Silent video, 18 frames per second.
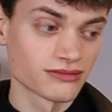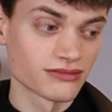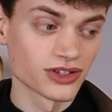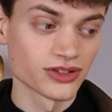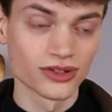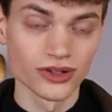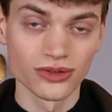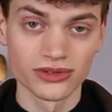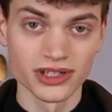
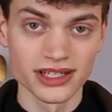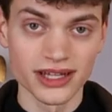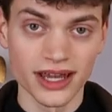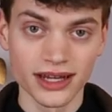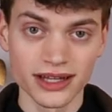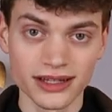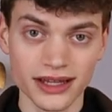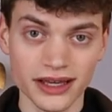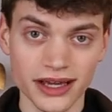you don't need
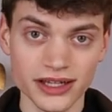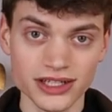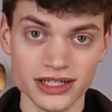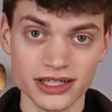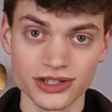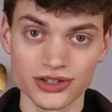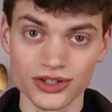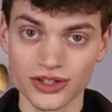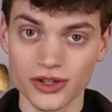anything
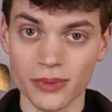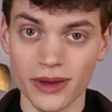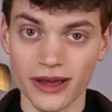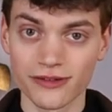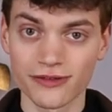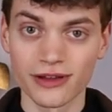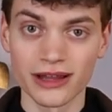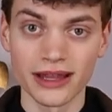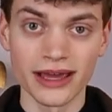actually, just a bag
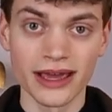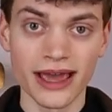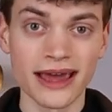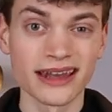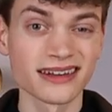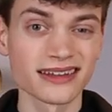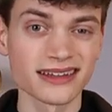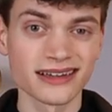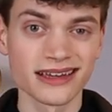of clay
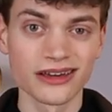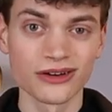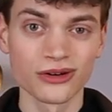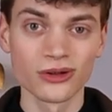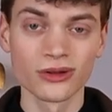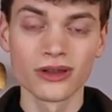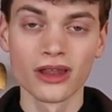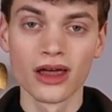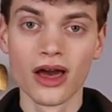and a
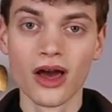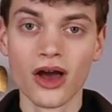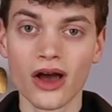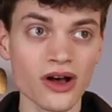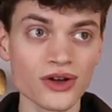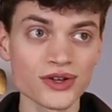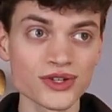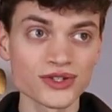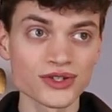kiln.
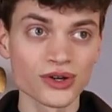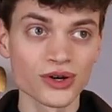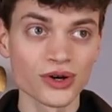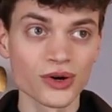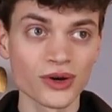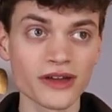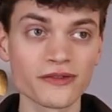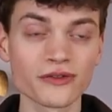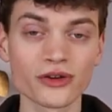
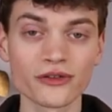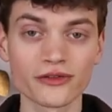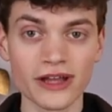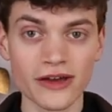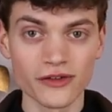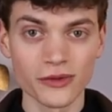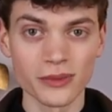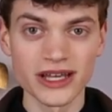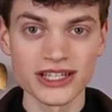Also, if you've
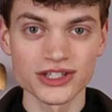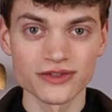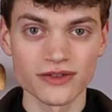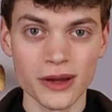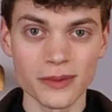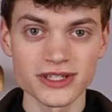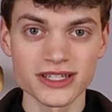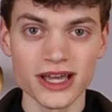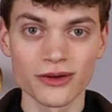never made
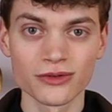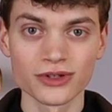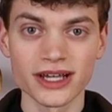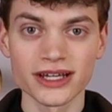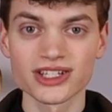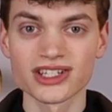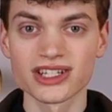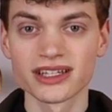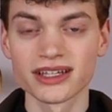ceramics, I would
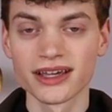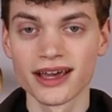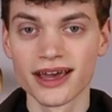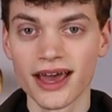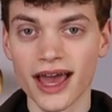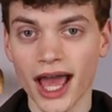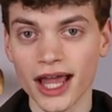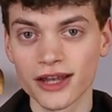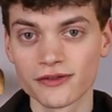actually
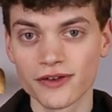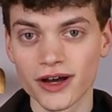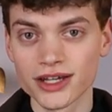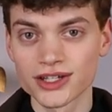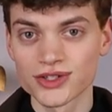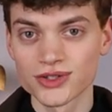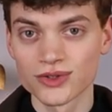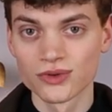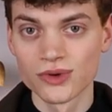
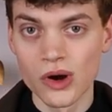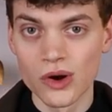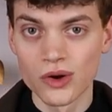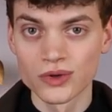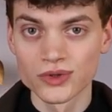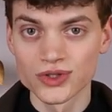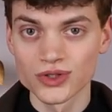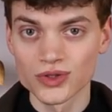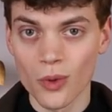advise to
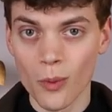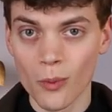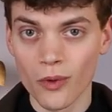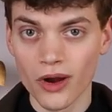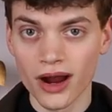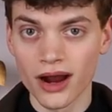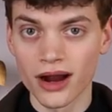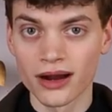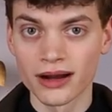go
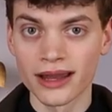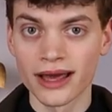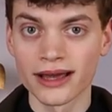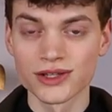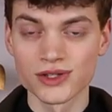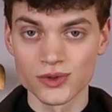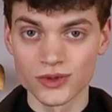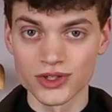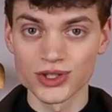somewhere
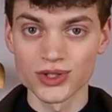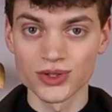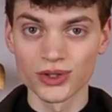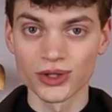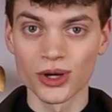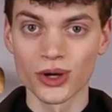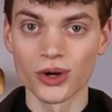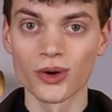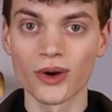like to a
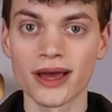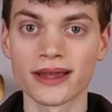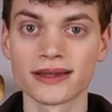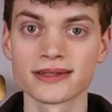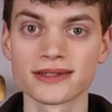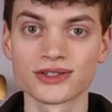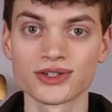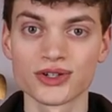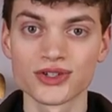studio
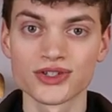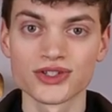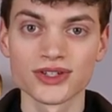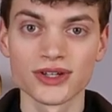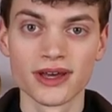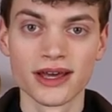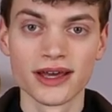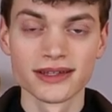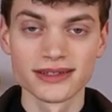and
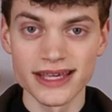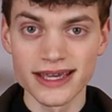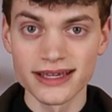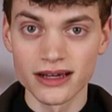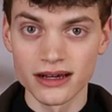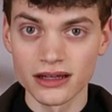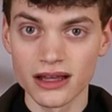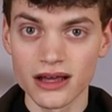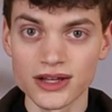just take
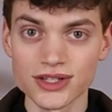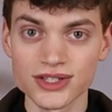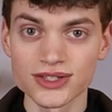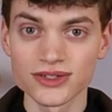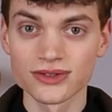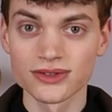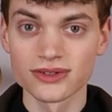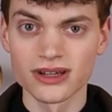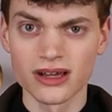a class,
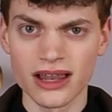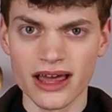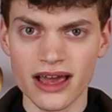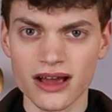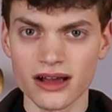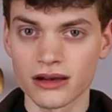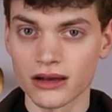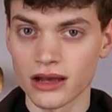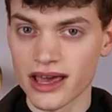to,
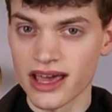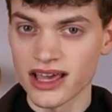class,